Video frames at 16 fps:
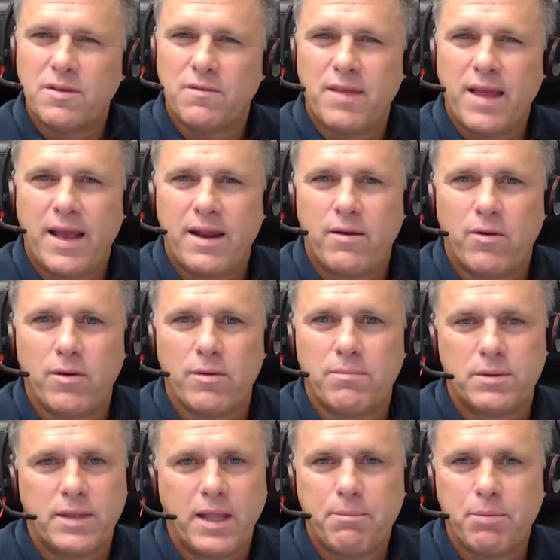of that are
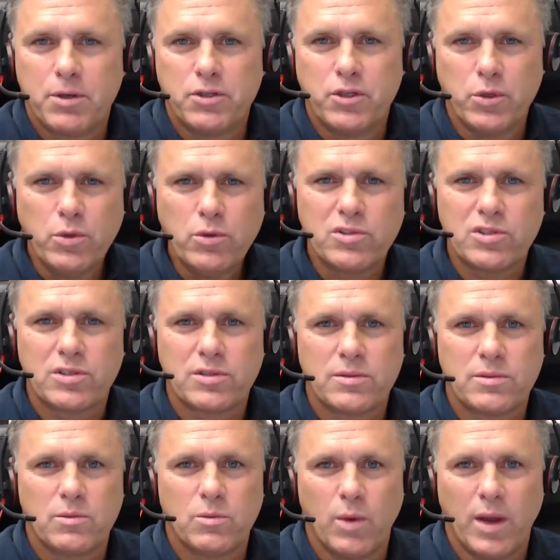they produce
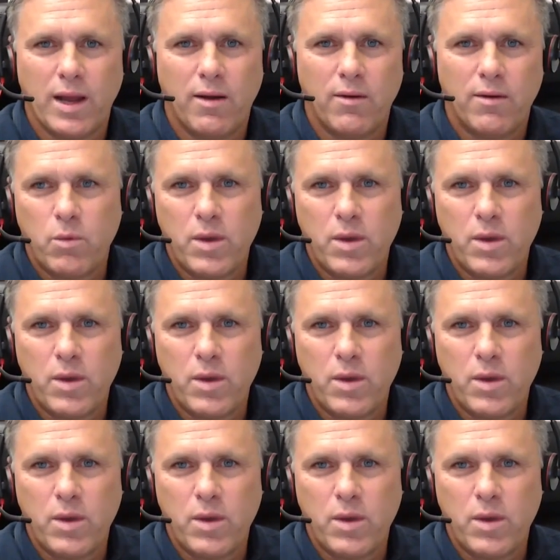well.